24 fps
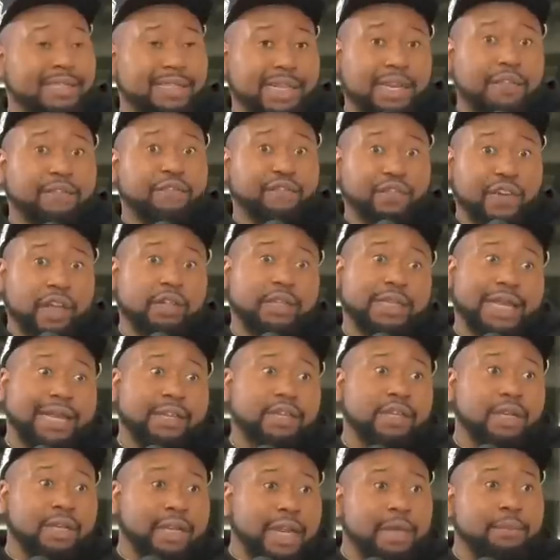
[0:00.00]
he said he felt
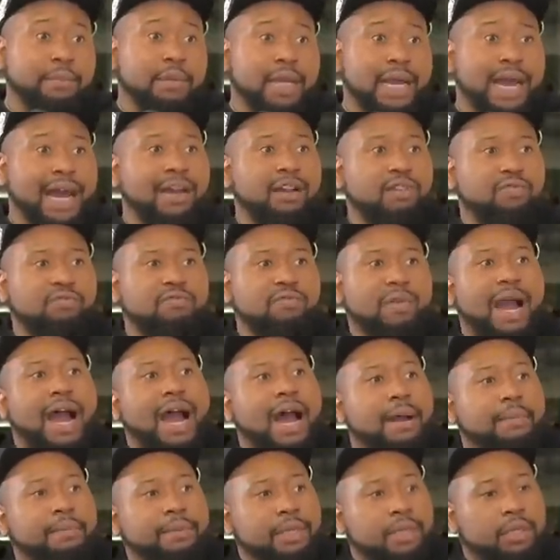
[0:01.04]
that your label kind of
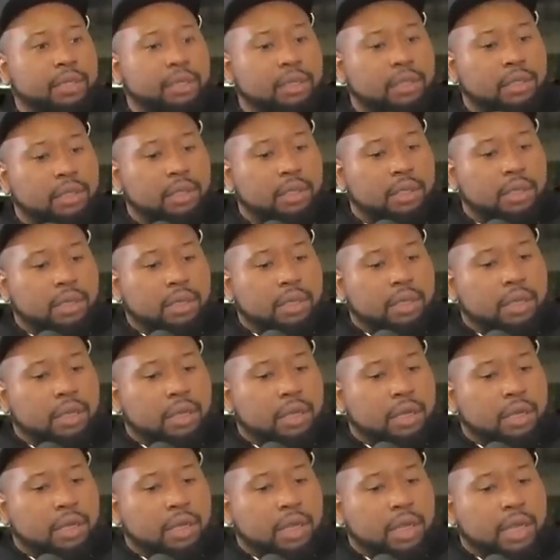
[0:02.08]
robbed
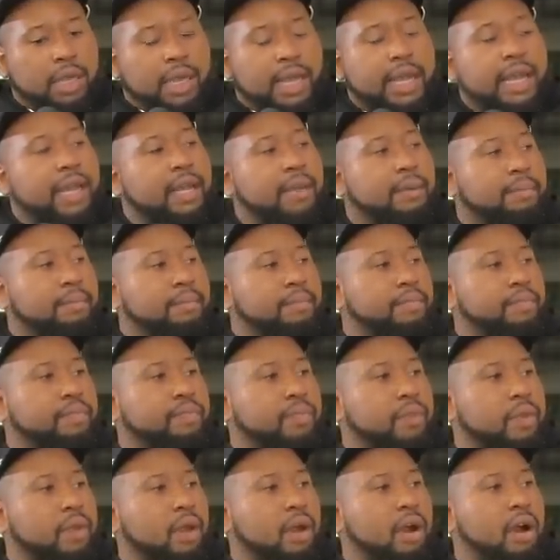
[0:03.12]
him
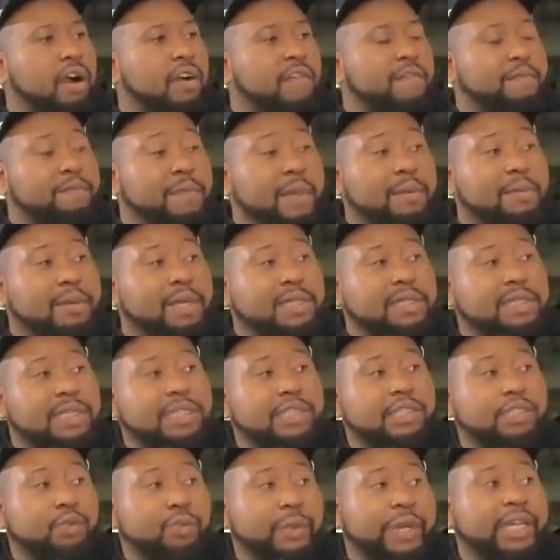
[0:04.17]
of maybe a
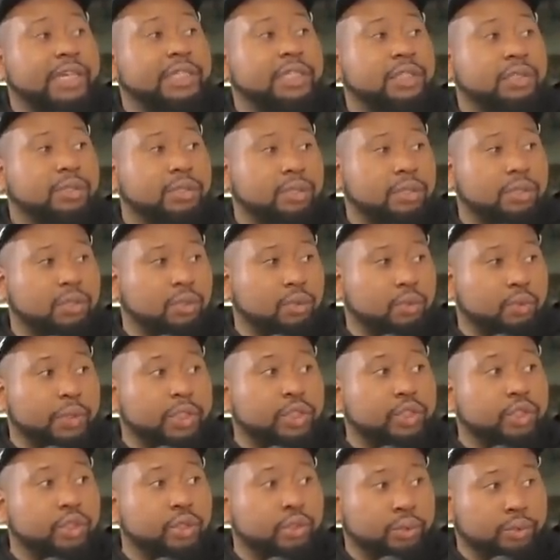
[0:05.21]
situation
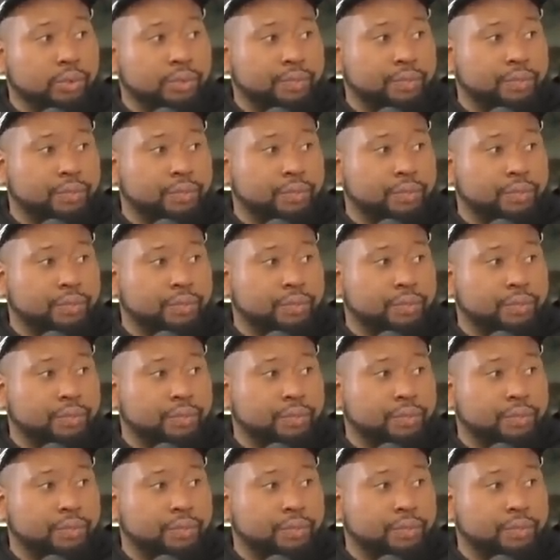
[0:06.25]
with you.